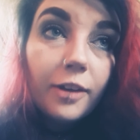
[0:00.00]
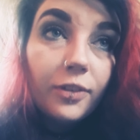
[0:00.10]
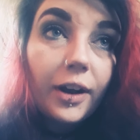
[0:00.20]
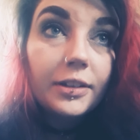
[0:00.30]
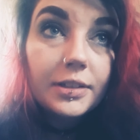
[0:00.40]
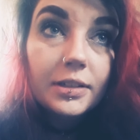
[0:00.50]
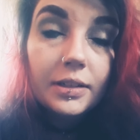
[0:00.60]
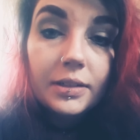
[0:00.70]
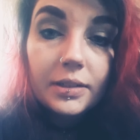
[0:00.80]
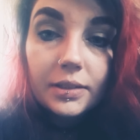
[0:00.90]
friend,
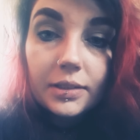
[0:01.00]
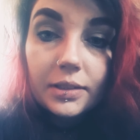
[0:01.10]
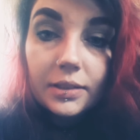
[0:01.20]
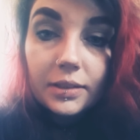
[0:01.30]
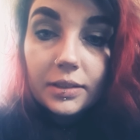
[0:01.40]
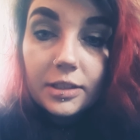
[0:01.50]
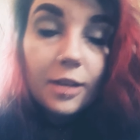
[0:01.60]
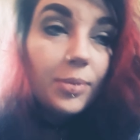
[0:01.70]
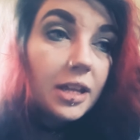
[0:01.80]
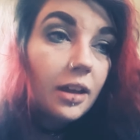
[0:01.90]
to
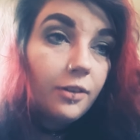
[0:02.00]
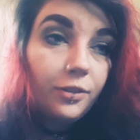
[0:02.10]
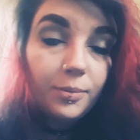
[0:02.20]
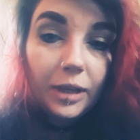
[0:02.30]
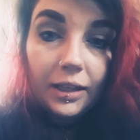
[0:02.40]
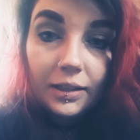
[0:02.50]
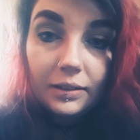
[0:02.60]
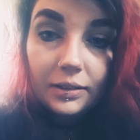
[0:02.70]
be there for me.